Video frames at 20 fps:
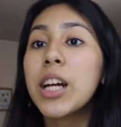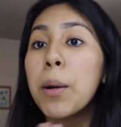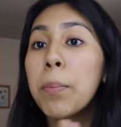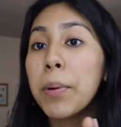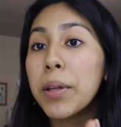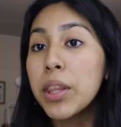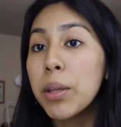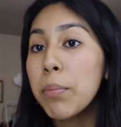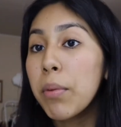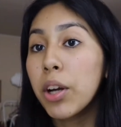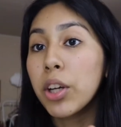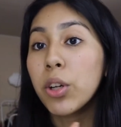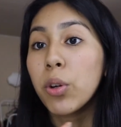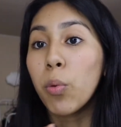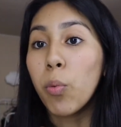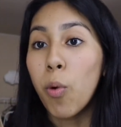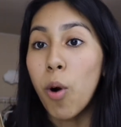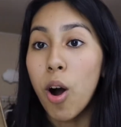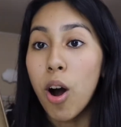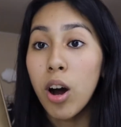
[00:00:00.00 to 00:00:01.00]
can put them on your
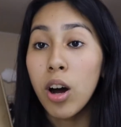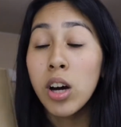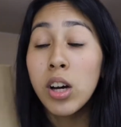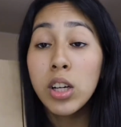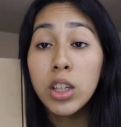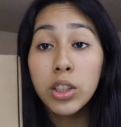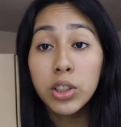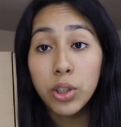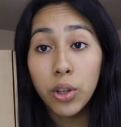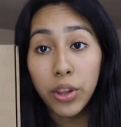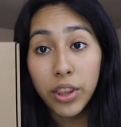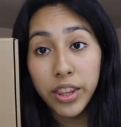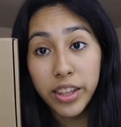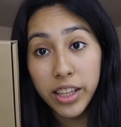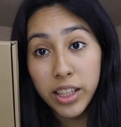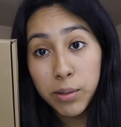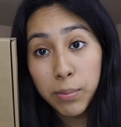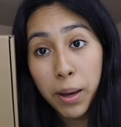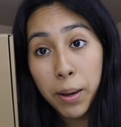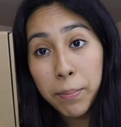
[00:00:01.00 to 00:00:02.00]
wall. So
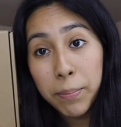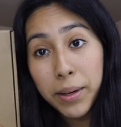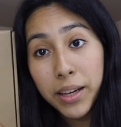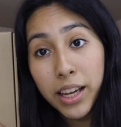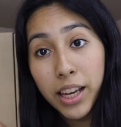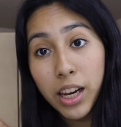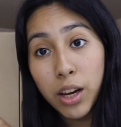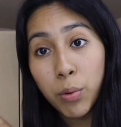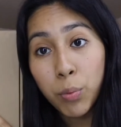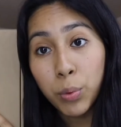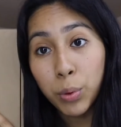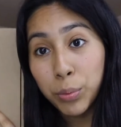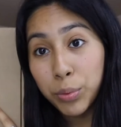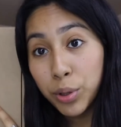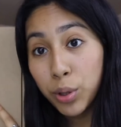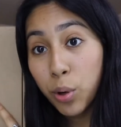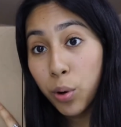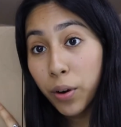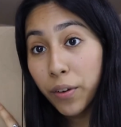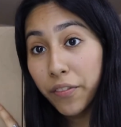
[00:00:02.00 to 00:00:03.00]
this might be in a room
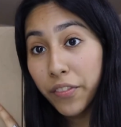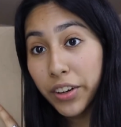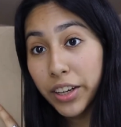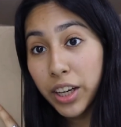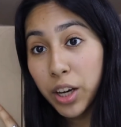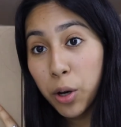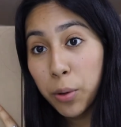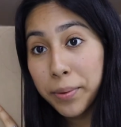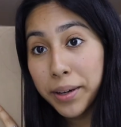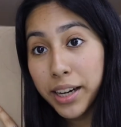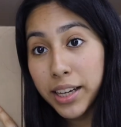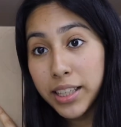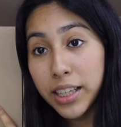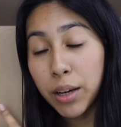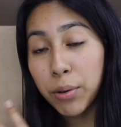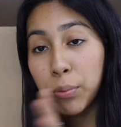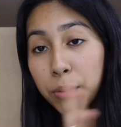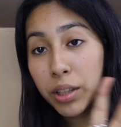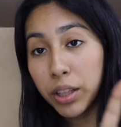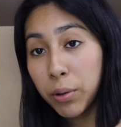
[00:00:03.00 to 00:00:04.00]
decor video because I
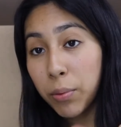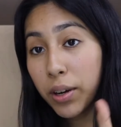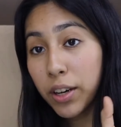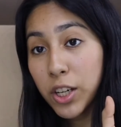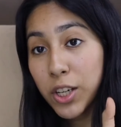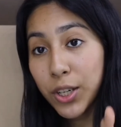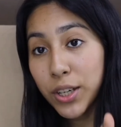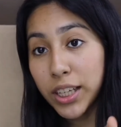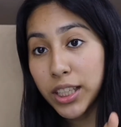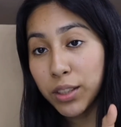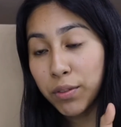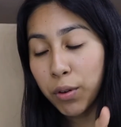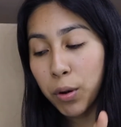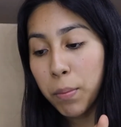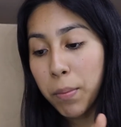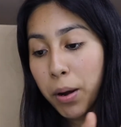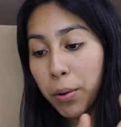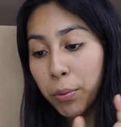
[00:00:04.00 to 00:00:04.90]
really want to transform my